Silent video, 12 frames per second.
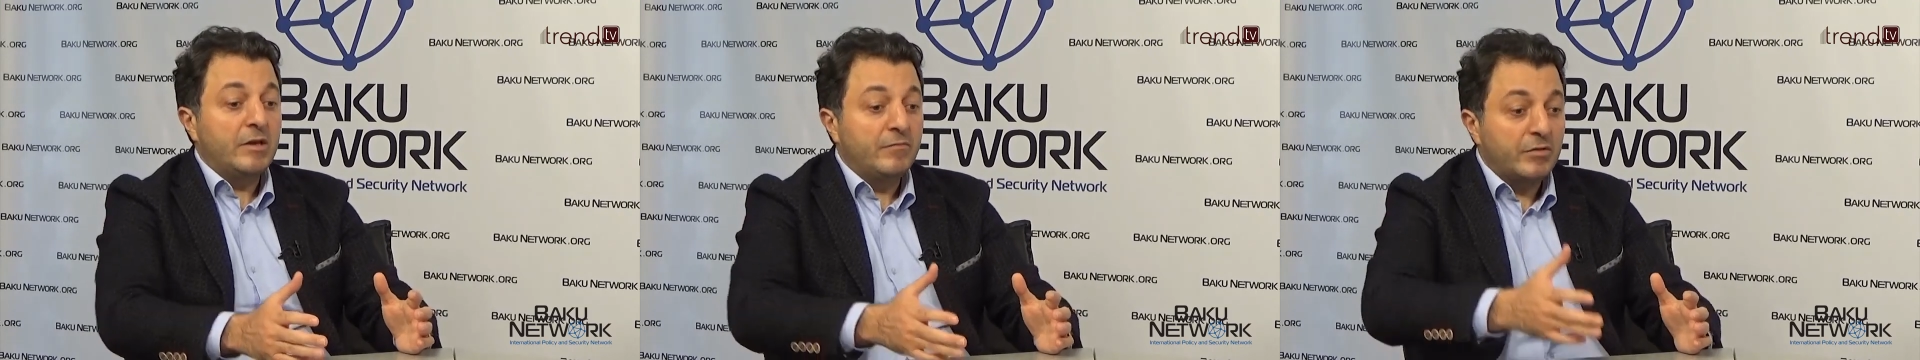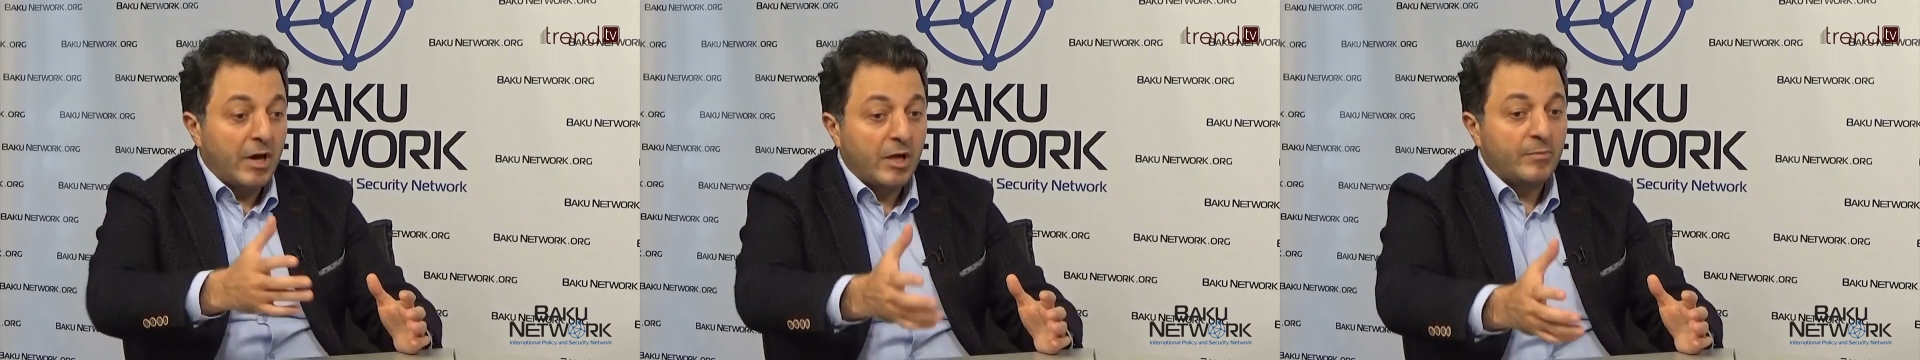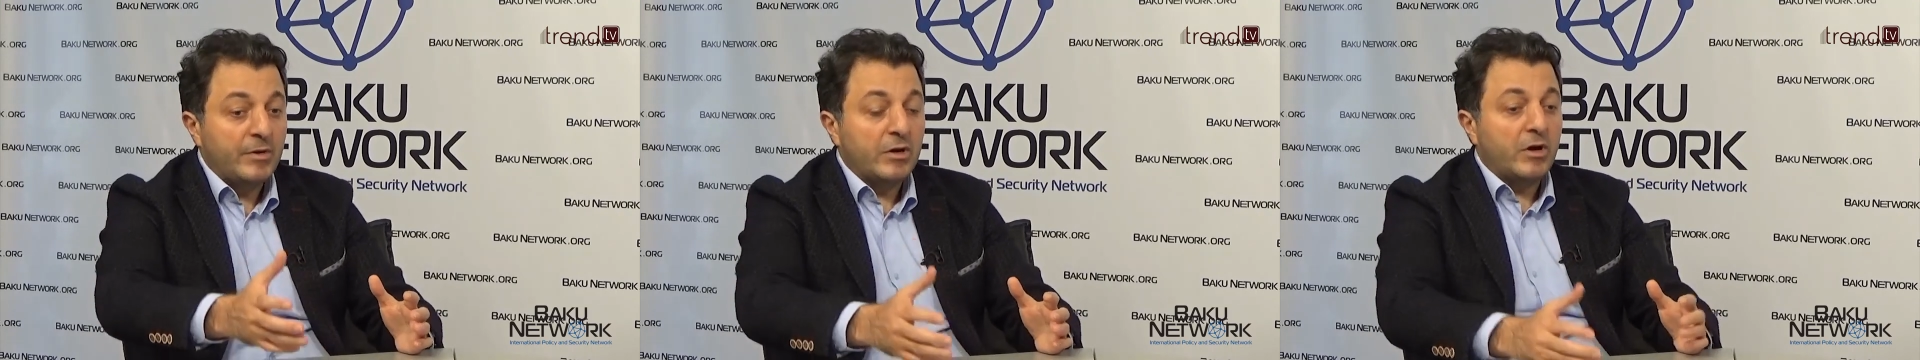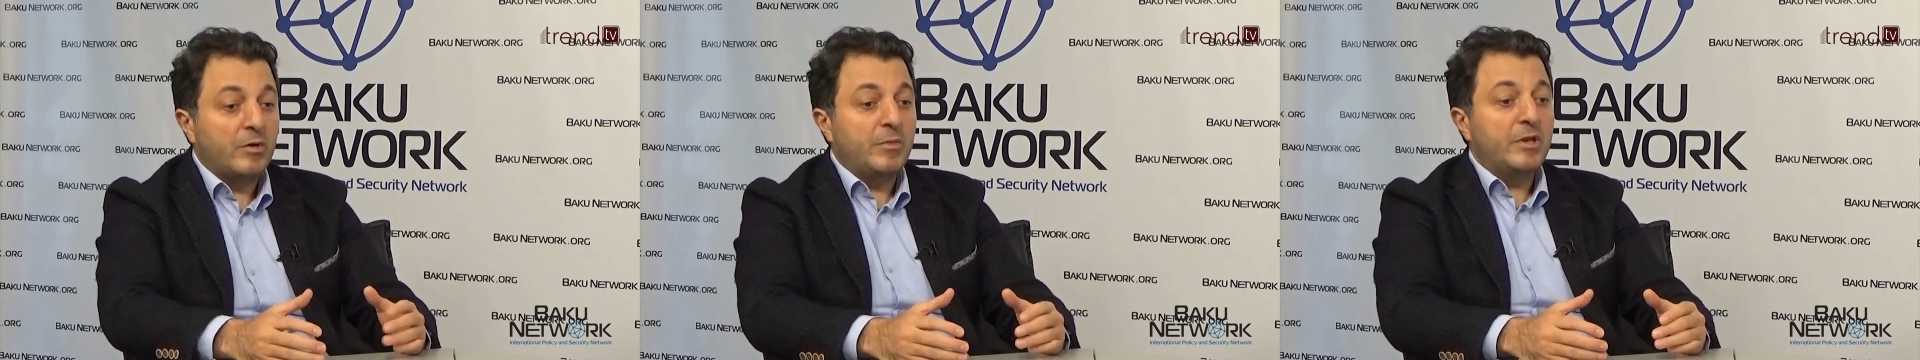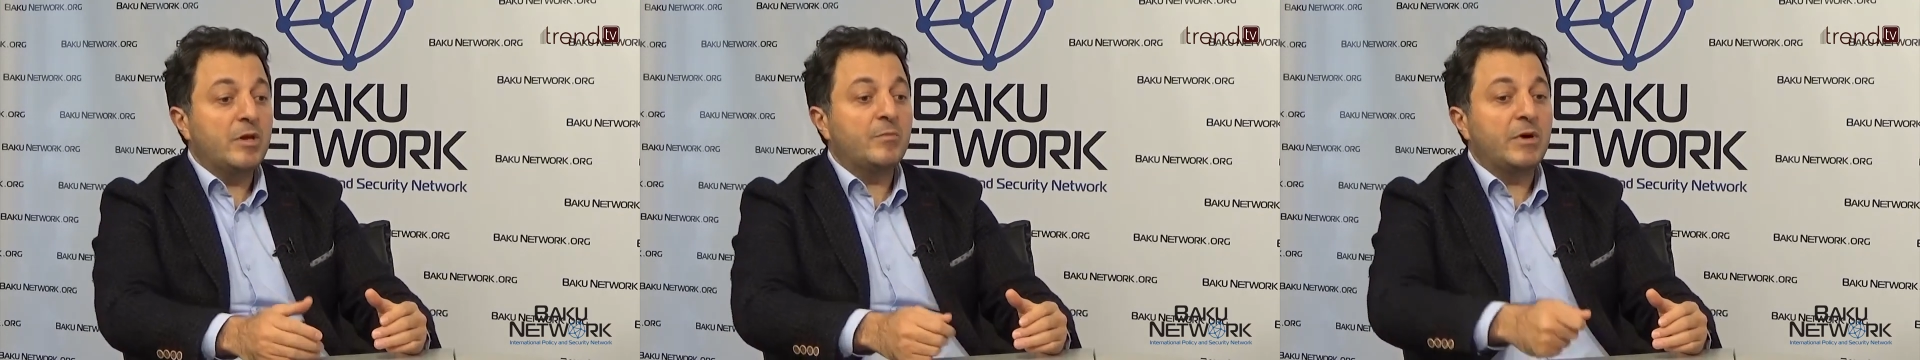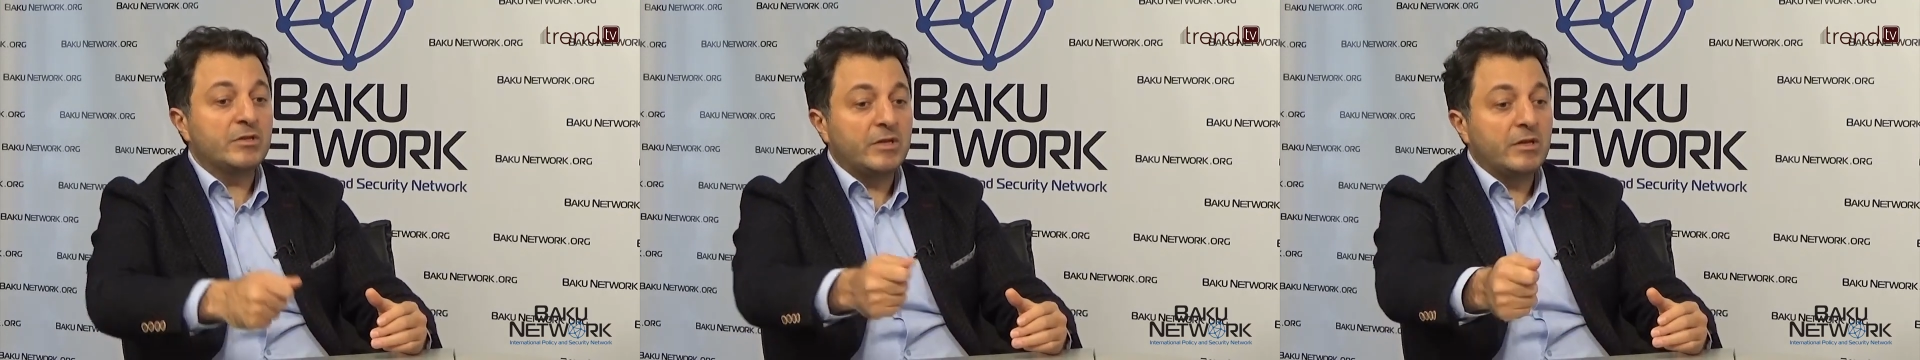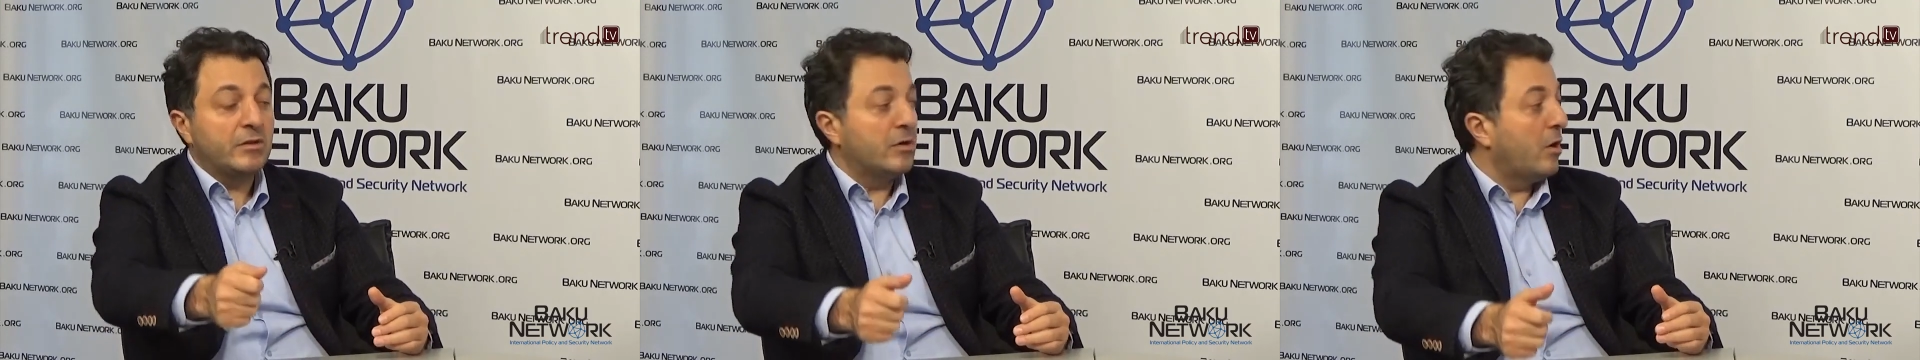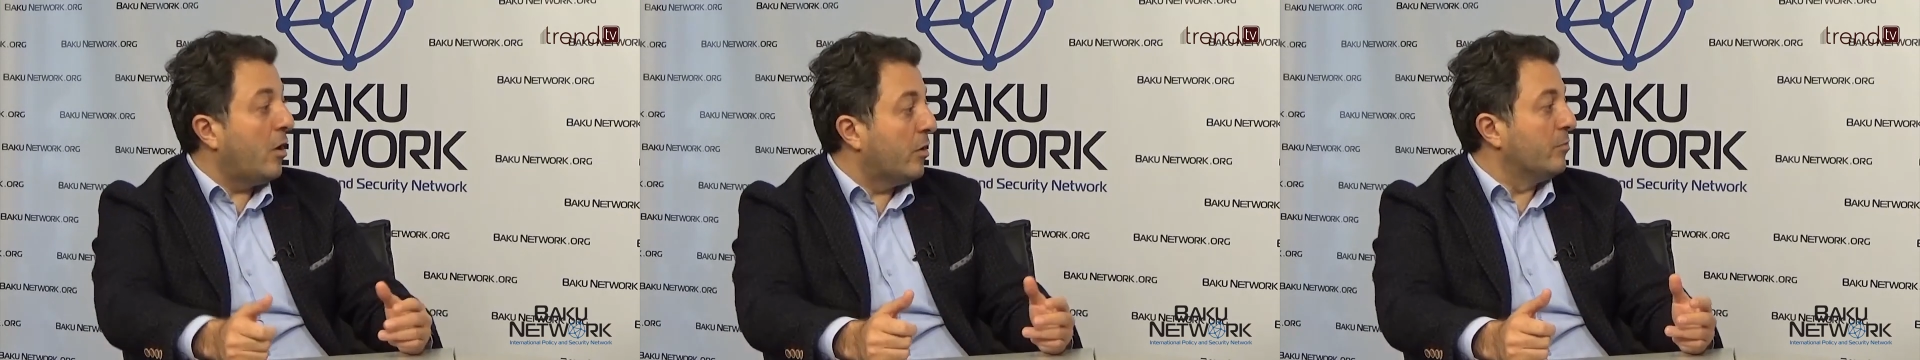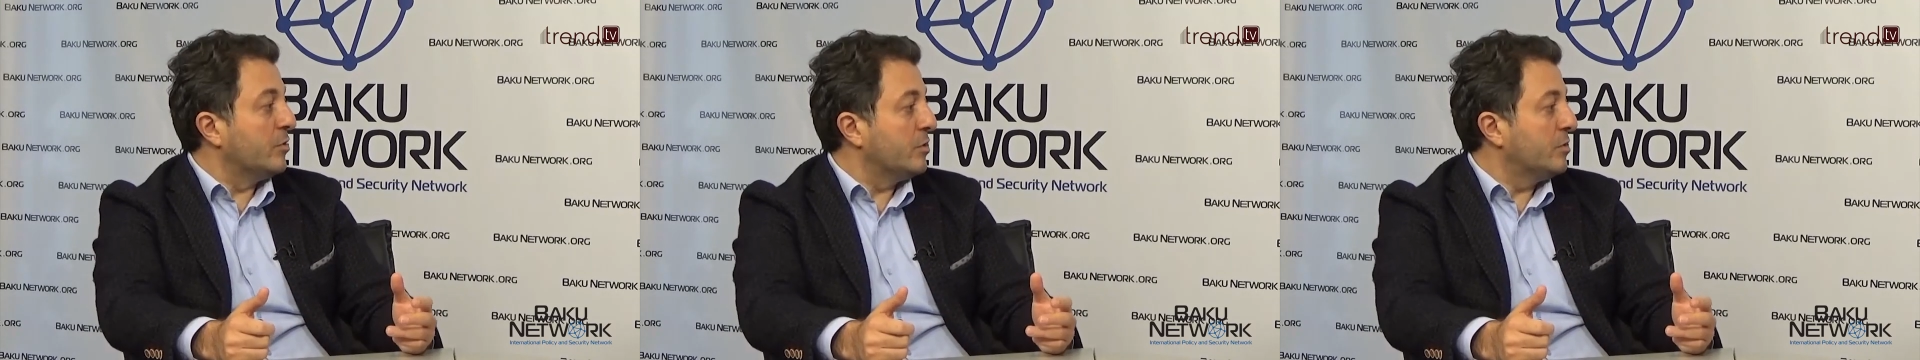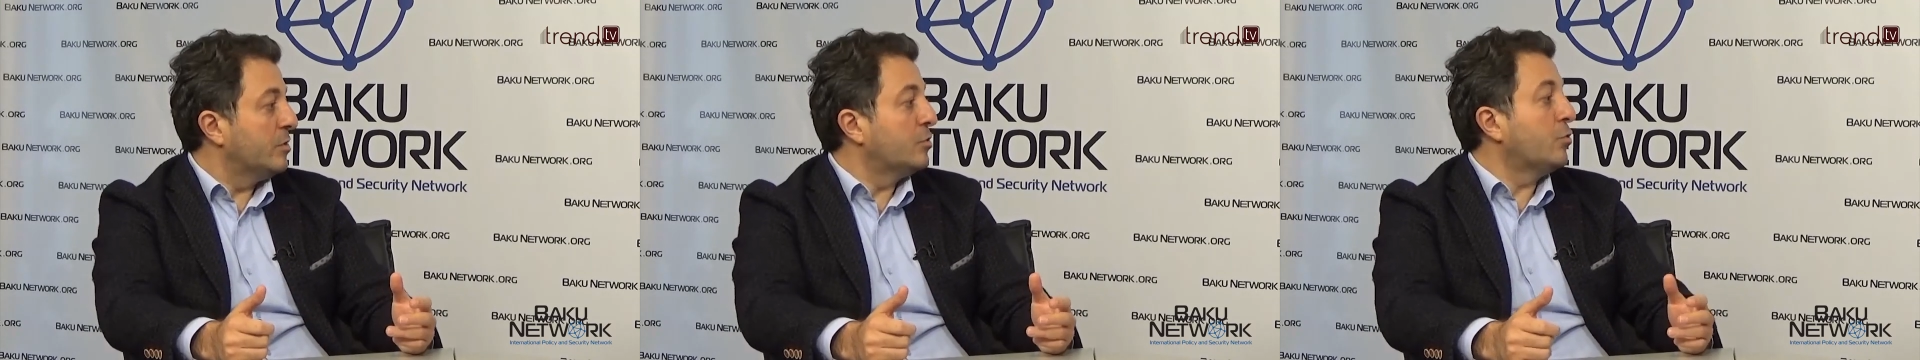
even helping Armenia by sending arms.